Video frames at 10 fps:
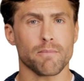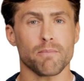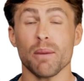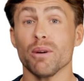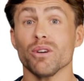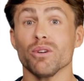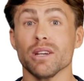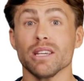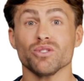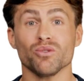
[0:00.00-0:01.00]
Maybe your
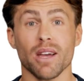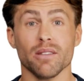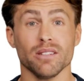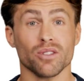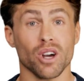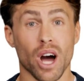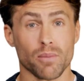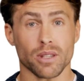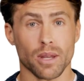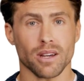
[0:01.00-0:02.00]
unique strength is your calm
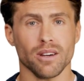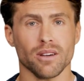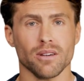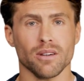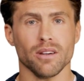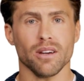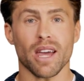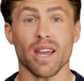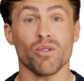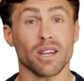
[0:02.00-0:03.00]
demeanor.
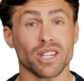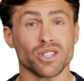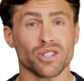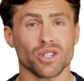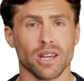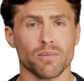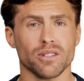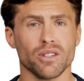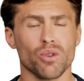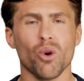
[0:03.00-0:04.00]
In
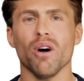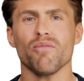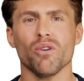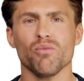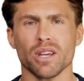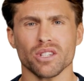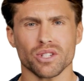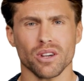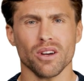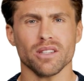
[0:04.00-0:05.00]
relationships, you offer
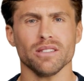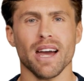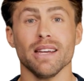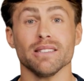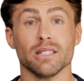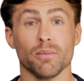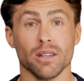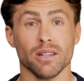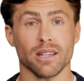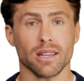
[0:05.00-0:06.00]
reassurance and
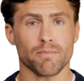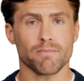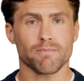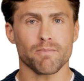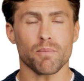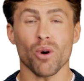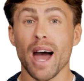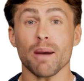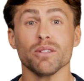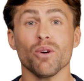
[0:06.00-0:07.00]
stability.
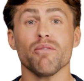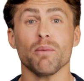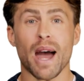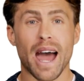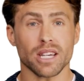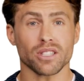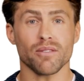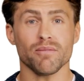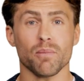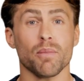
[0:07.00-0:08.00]
Perhaps you have a
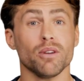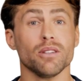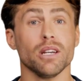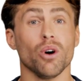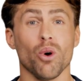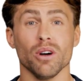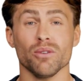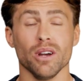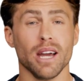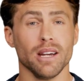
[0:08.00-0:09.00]
passion for building or
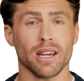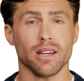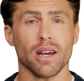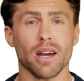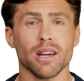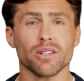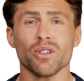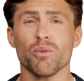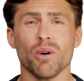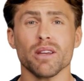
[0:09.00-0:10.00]
creating, so
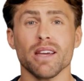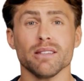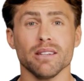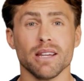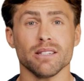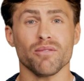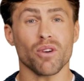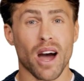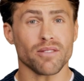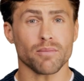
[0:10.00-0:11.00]
you bring that sense of
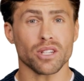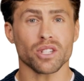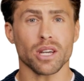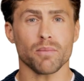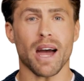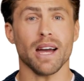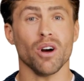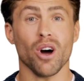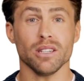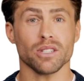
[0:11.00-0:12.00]
craftsmanship and
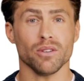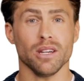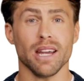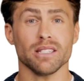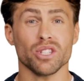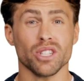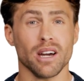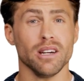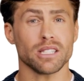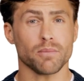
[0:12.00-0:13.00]
artistry into
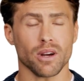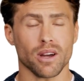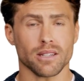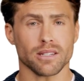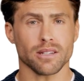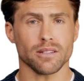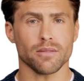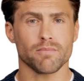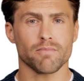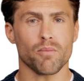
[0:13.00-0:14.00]
shared experiences.
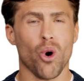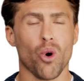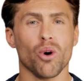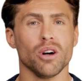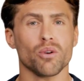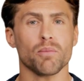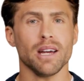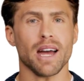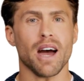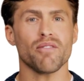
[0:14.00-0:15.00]
Or you
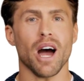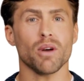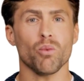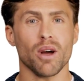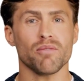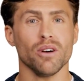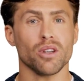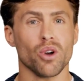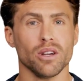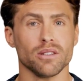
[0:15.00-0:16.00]
might have unwavering
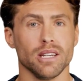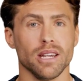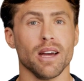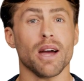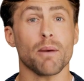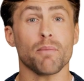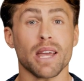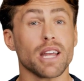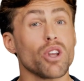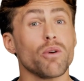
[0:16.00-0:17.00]
loyalty,
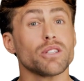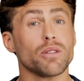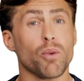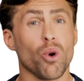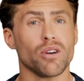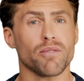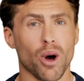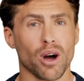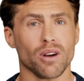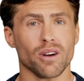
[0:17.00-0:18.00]
making you a supportive
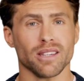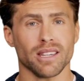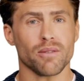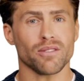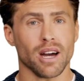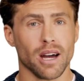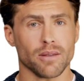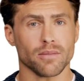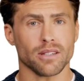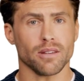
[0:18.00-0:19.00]
partner in tough
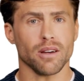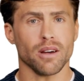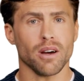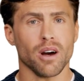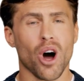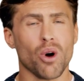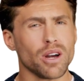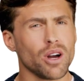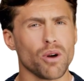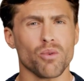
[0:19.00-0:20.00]
times. Hone
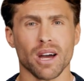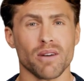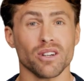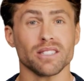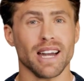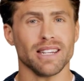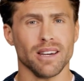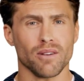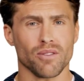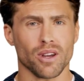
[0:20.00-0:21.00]
in on whatever stands
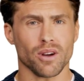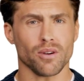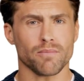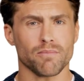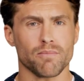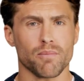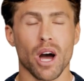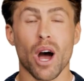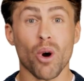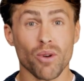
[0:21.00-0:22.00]
out for you.
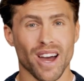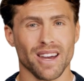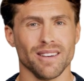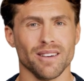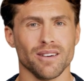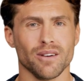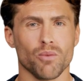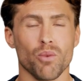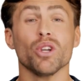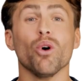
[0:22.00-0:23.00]
Own it.
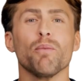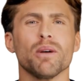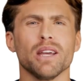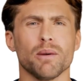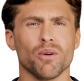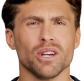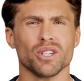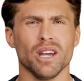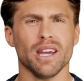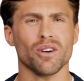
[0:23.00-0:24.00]
When you openly
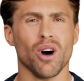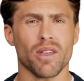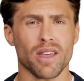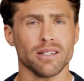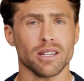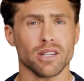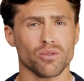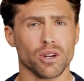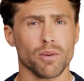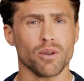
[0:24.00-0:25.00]
appreciate your authentic
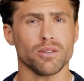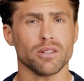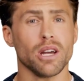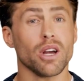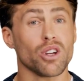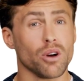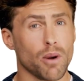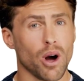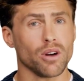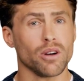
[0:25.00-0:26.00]
attributes, your
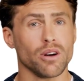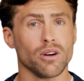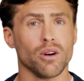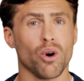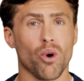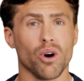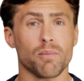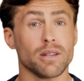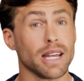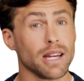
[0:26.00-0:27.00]
partner or
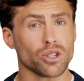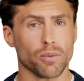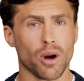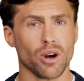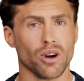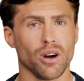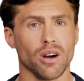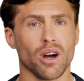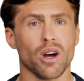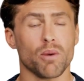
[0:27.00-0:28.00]
potential partner
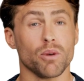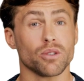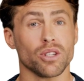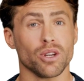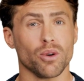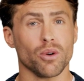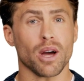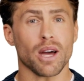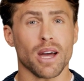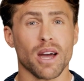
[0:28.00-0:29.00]
will too,
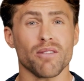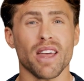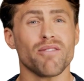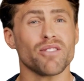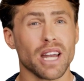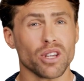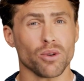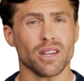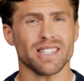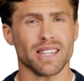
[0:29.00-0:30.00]
if they have
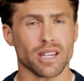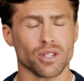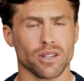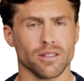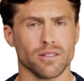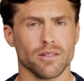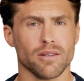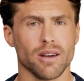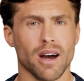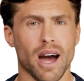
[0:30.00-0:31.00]
genuine intentions.
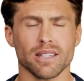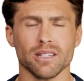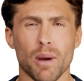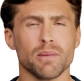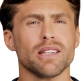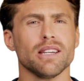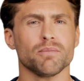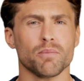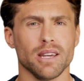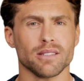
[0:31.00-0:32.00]
Adopting this
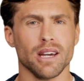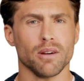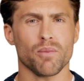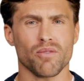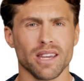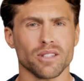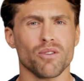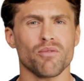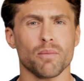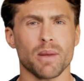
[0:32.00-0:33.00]
mindset prevents
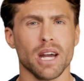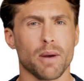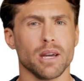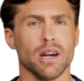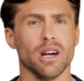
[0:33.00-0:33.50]
you from becoming a